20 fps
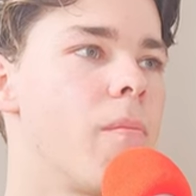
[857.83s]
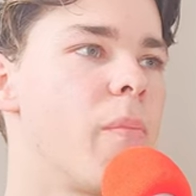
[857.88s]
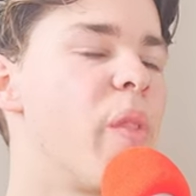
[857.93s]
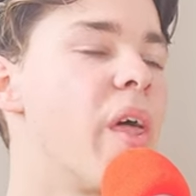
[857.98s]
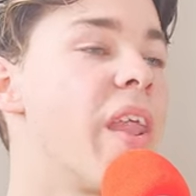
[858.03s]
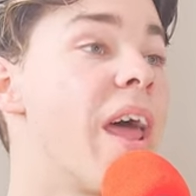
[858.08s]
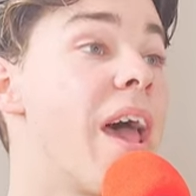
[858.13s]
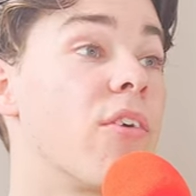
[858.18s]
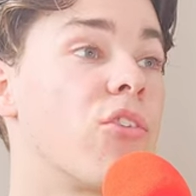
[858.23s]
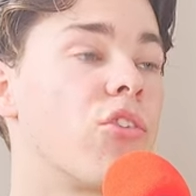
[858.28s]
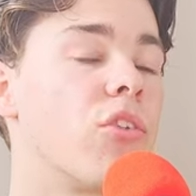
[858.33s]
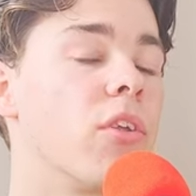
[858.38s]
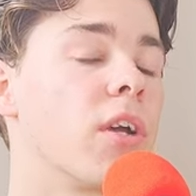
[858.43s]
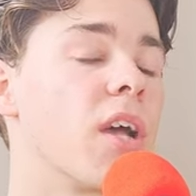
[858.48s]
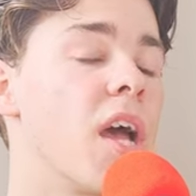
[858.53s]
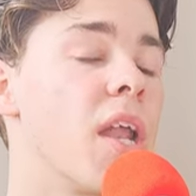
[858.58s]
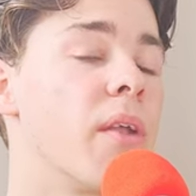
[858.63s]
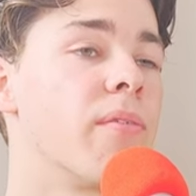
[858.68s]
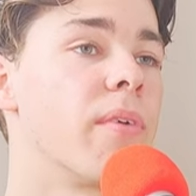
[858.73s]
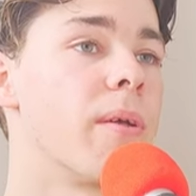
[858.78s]
that Hestia
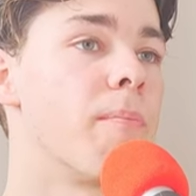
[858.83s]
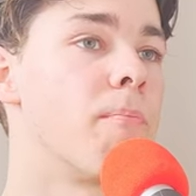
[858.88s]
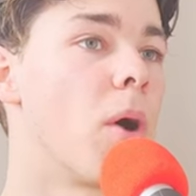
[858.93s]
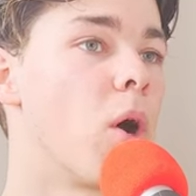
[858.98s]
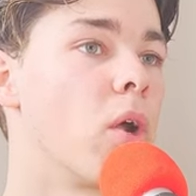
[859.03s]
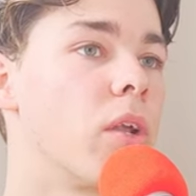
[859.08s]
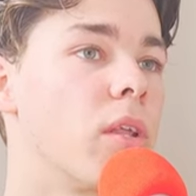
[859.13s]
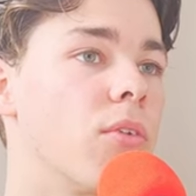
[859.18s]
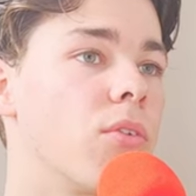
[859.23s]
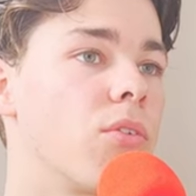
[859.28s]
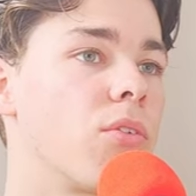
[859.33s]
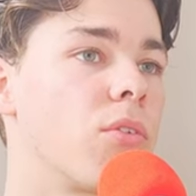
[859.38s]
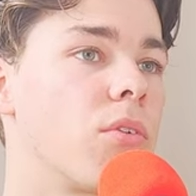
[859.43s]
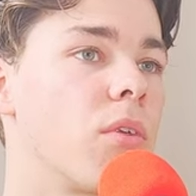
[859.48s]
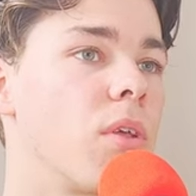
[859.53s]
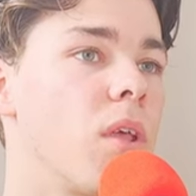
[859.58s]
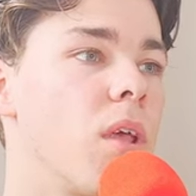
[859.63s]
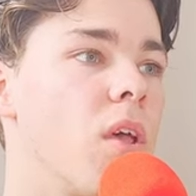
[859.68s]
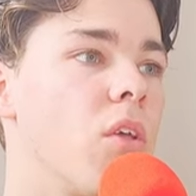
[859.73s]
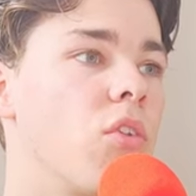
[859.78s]
kind of embodies.
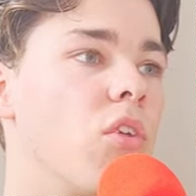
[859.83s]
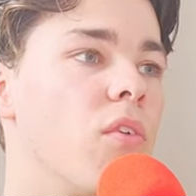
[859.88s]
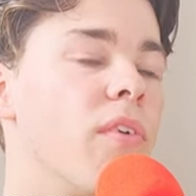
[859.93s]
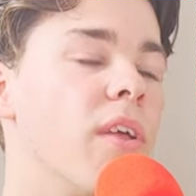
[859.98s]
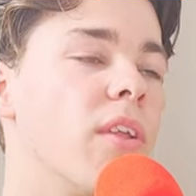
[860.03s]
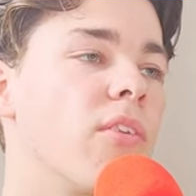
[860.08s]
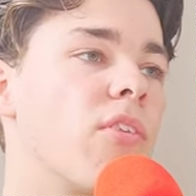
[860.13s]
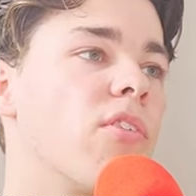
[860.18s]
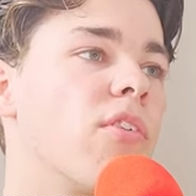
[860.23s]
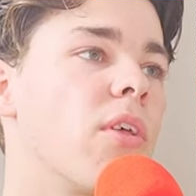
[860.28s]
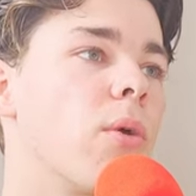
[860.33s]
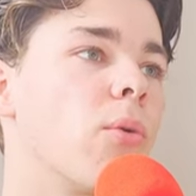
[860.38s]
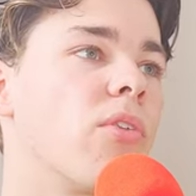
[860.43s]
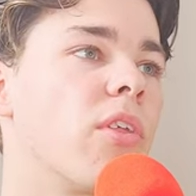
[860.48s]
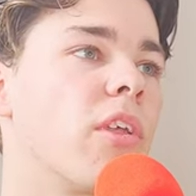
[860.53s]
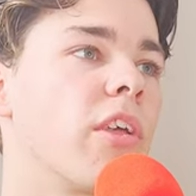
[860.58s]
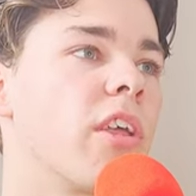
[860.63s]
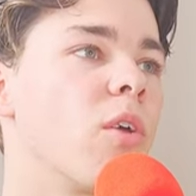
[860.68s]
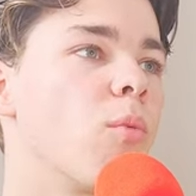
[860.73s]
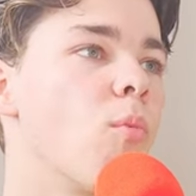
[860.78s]
So for instance, I was
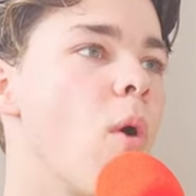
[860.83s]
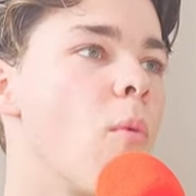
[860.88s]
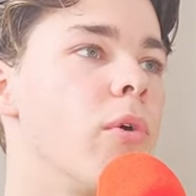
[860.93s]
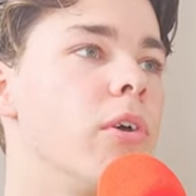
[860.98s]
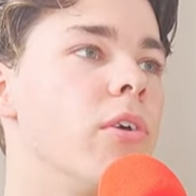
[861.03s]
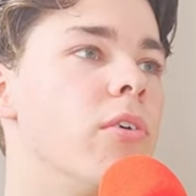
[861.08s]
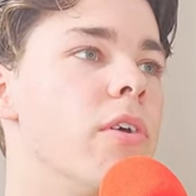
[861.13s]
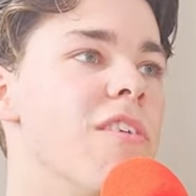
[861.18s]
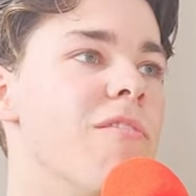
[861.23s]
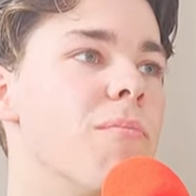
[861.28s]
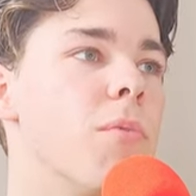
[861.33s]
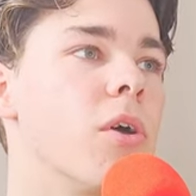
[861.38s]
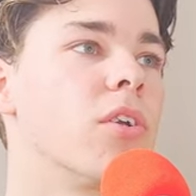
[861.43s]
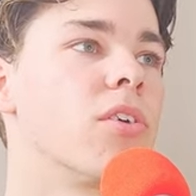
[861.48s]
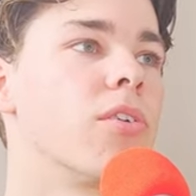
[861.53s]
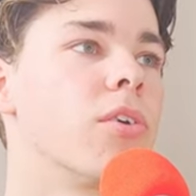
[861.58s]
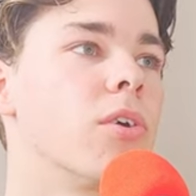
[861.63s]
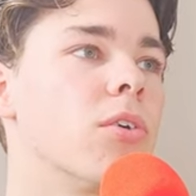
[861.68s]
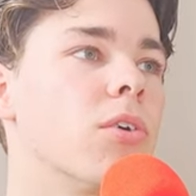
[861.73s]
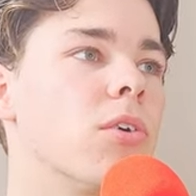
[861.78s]
thinking, when we leave
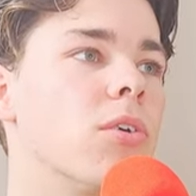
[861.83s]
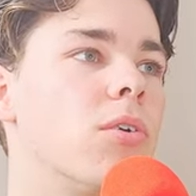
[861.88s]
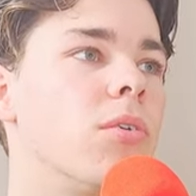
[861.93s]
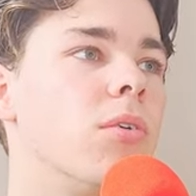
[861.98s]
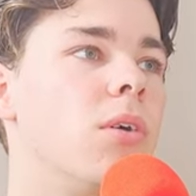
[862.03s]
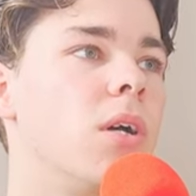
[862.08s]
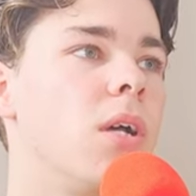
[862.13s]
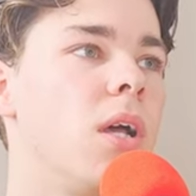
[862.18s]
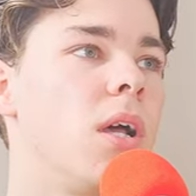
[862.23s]
Montreal,